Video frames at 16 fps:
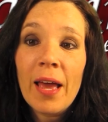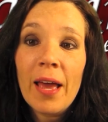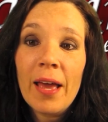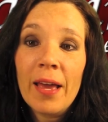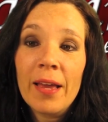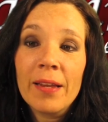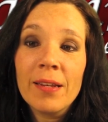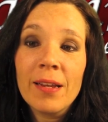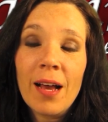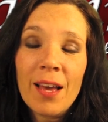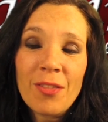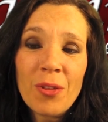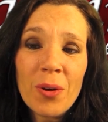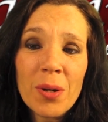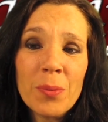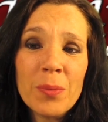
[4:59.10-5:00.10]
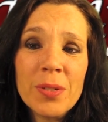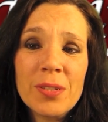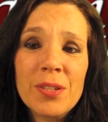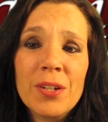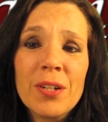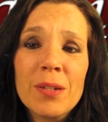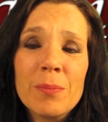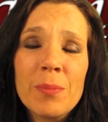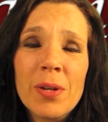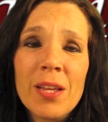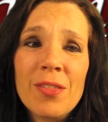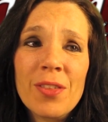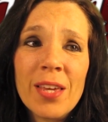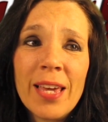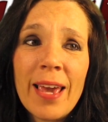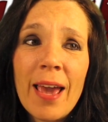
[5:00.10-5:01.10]
And I thought it was good, but I
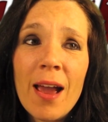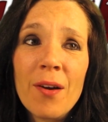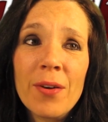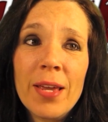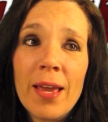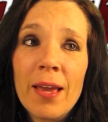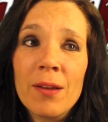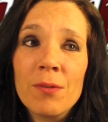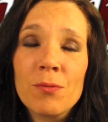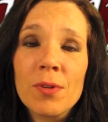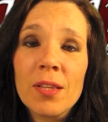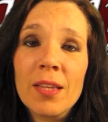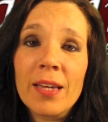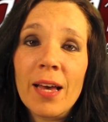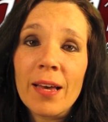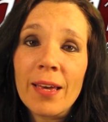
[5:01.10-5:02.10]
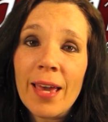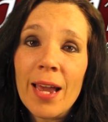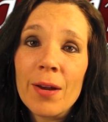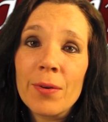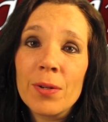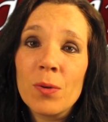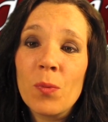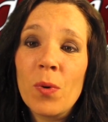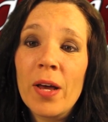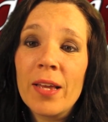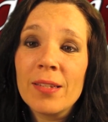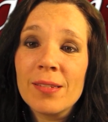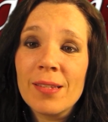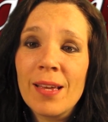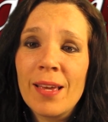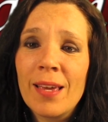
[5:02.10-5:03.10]
think Carrie Ann really got carried away
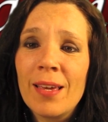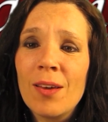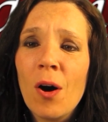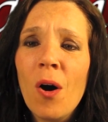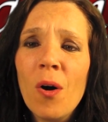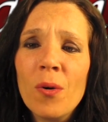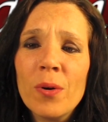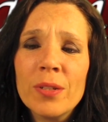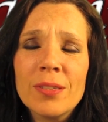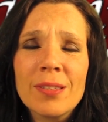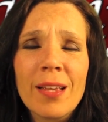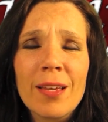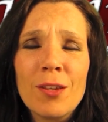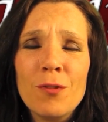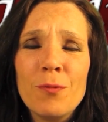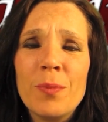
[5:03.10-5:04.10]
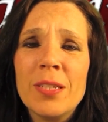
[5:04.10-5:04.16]
saying, oh, it's like you've